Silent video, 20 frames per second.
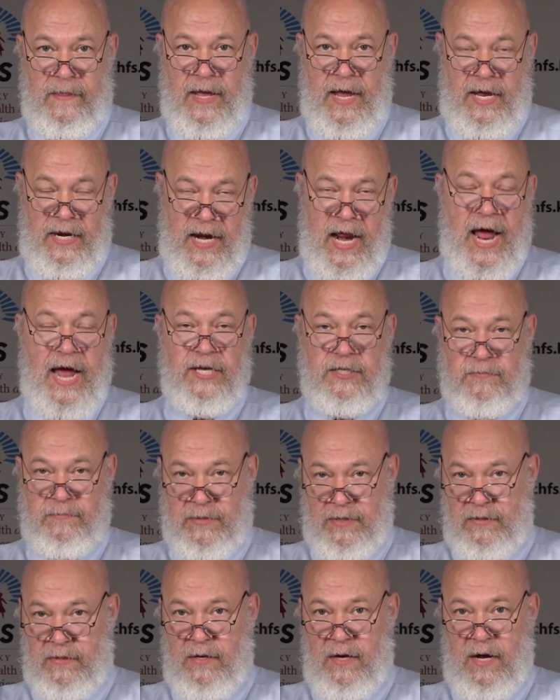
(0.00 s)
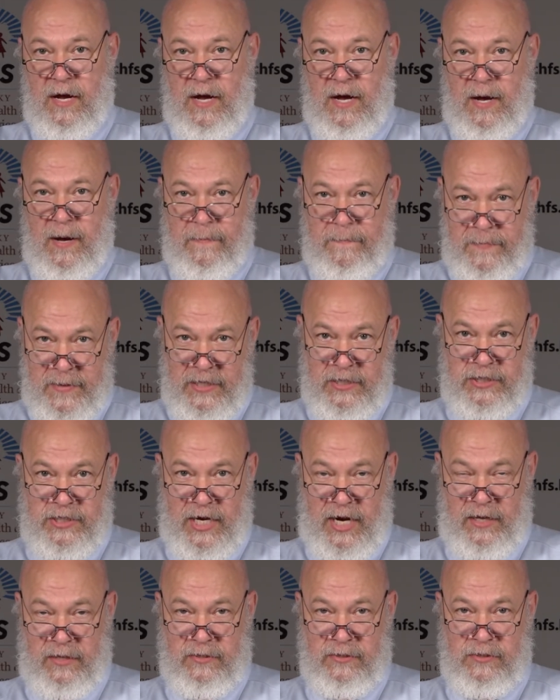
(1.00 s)
And it has been a big
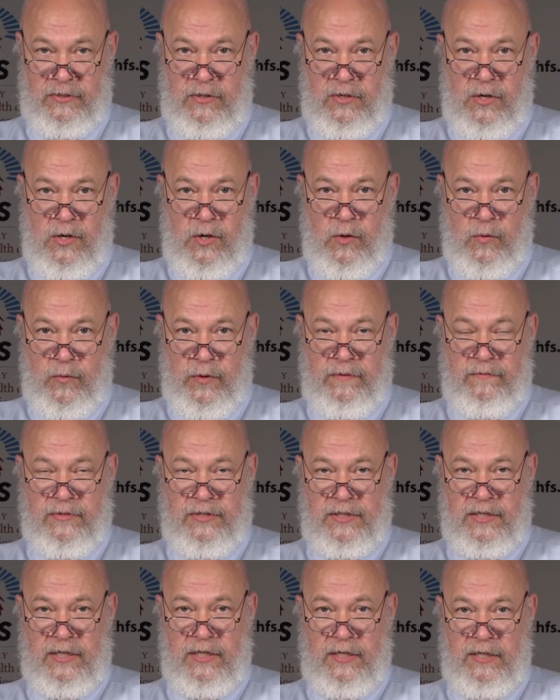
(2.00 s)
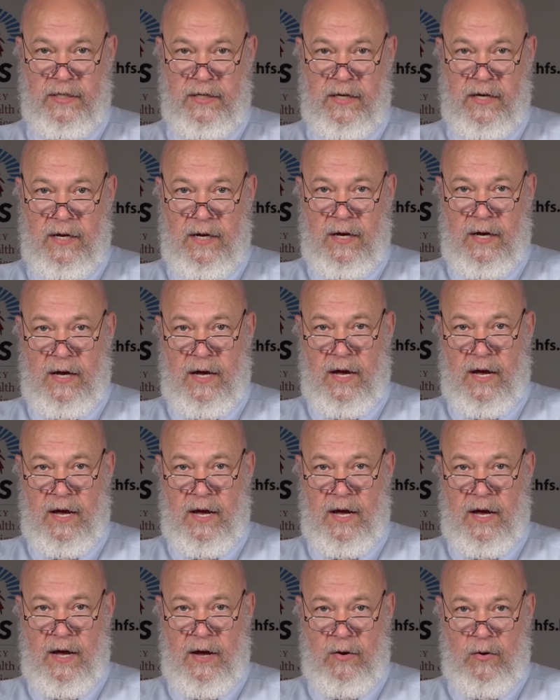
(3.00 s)
challenge. We've seen
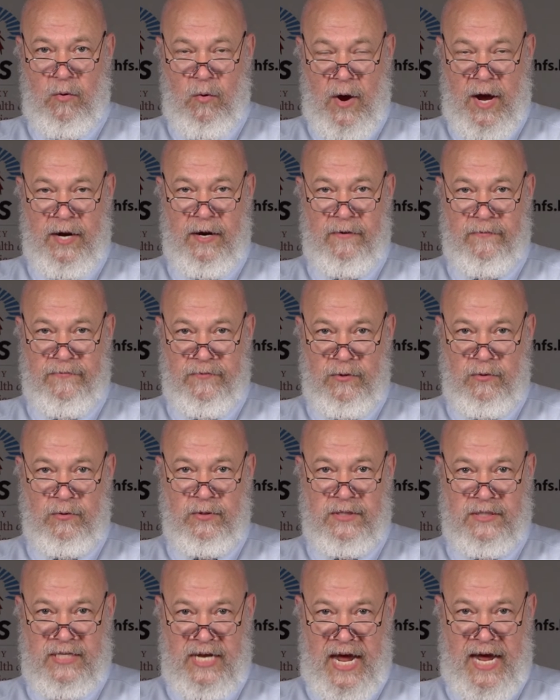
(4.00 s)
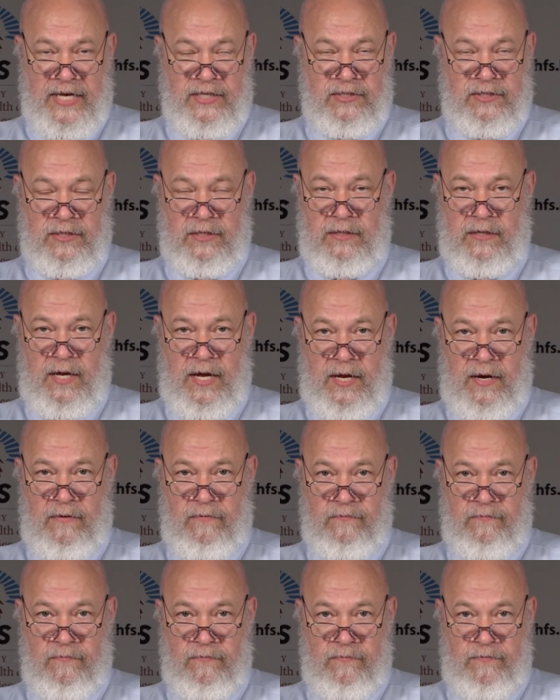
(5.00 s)
quite a few deaths and
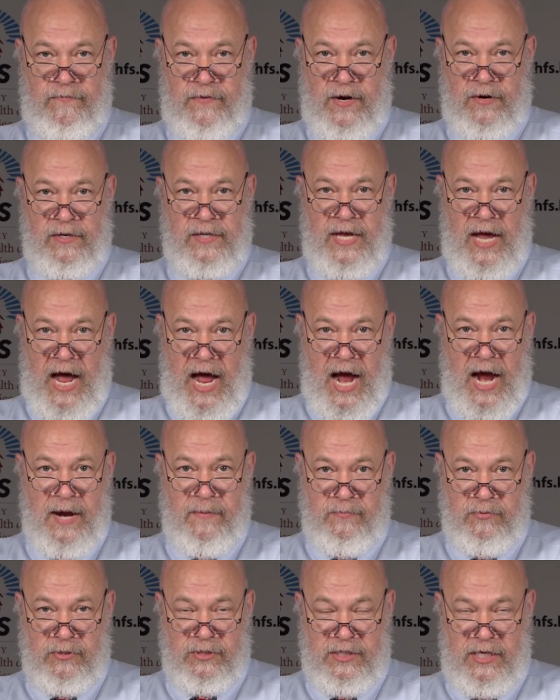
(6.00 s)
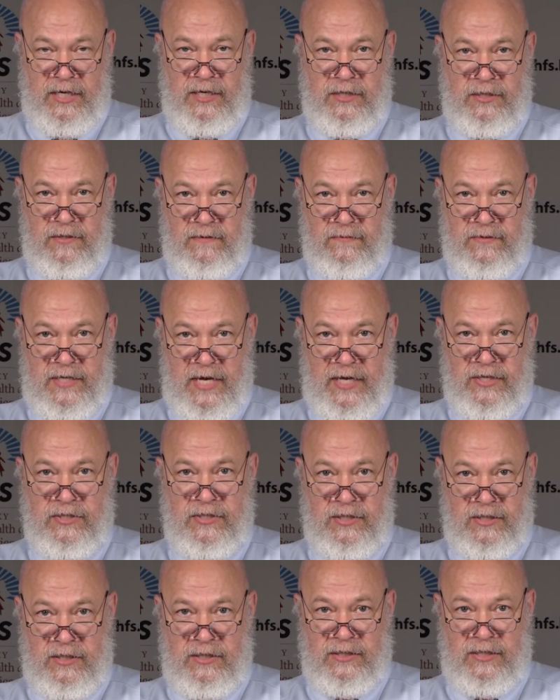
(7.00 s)
a fairly high percentage of
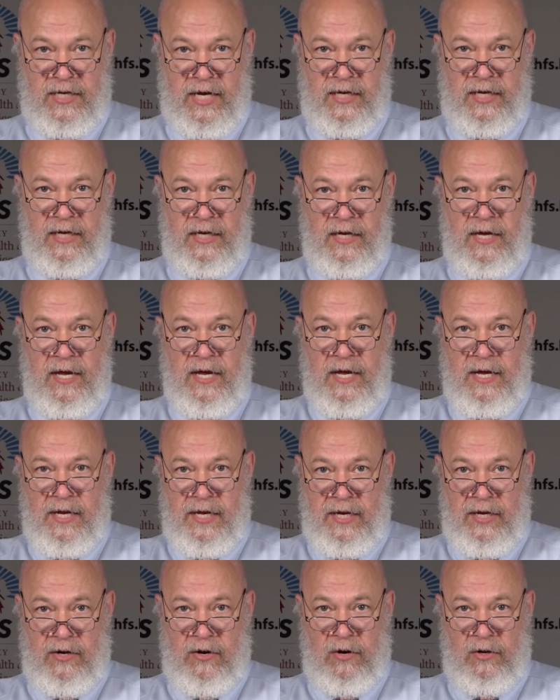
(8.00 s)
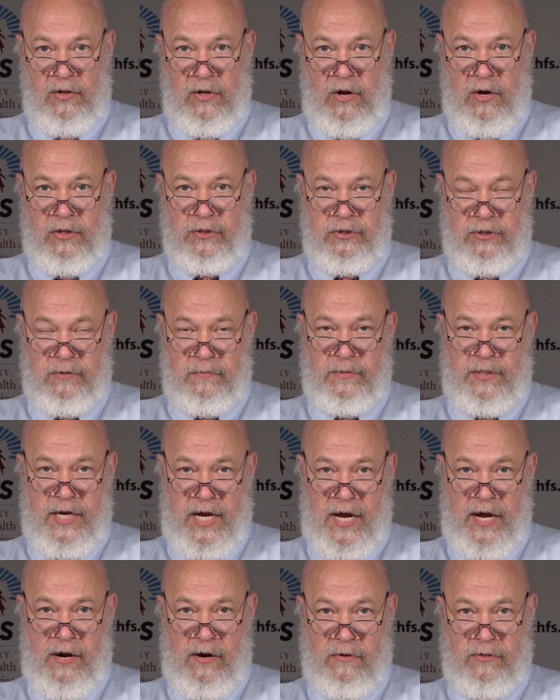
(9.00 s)
deaths in Kentucky in our long-term
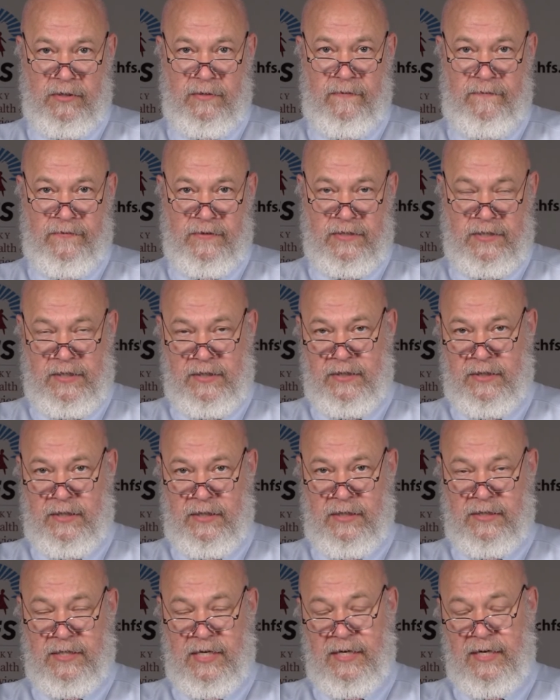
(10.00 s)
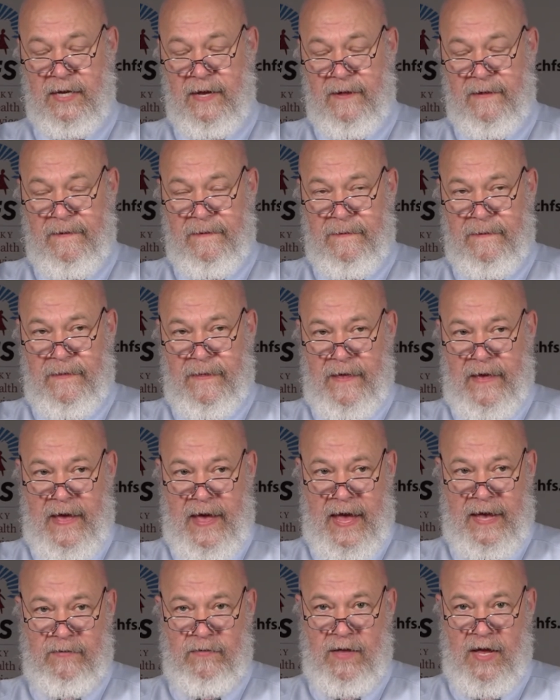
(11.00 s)
care facilities.
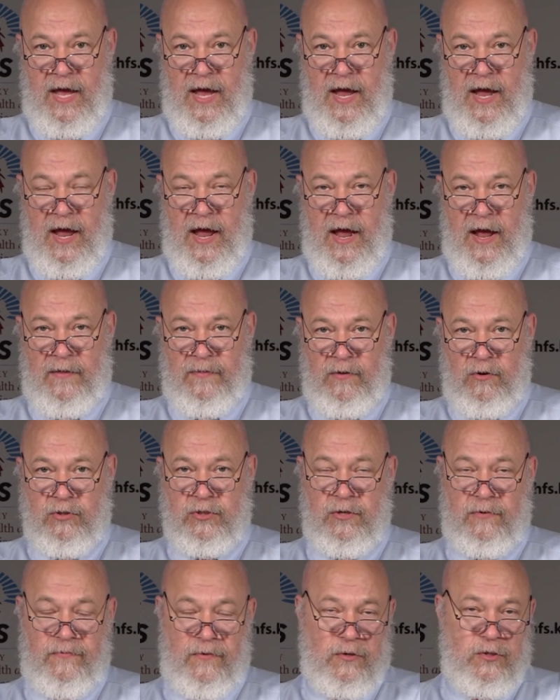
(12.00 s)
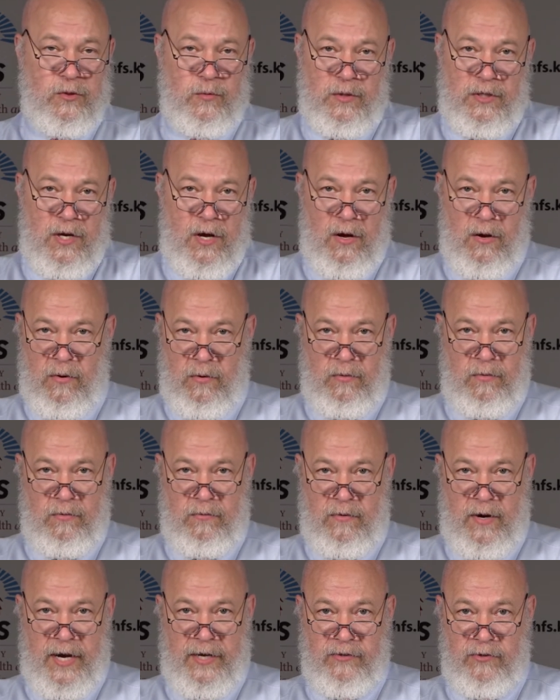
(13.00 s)
And those are folks we know,
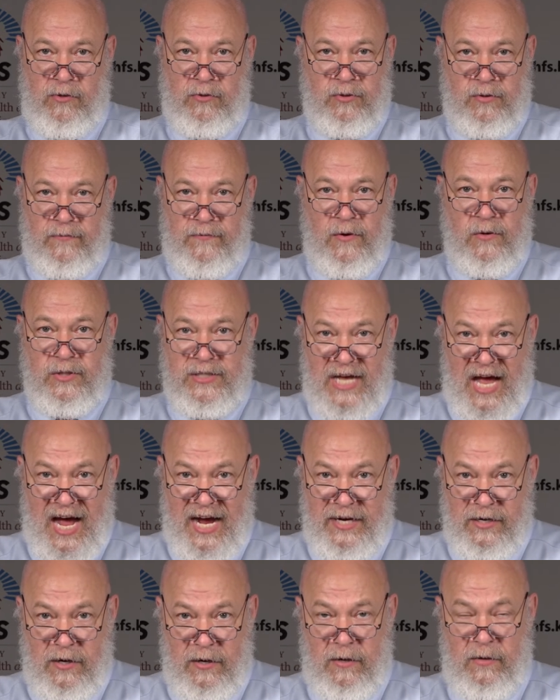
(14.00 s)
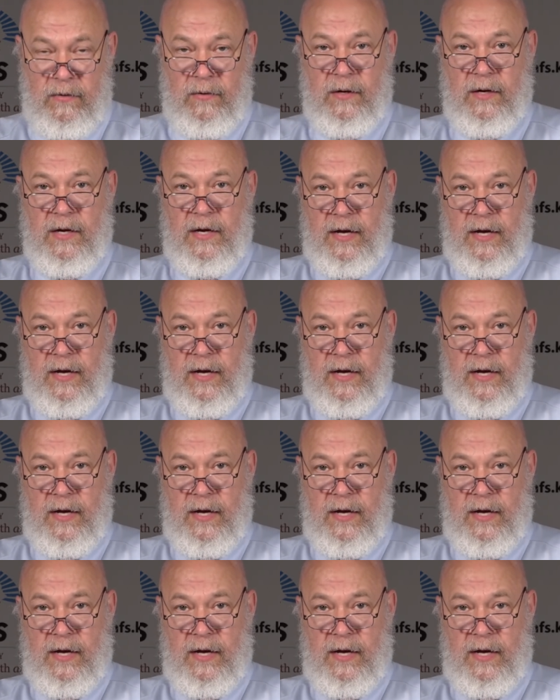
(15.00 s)
right? Those are folks I know.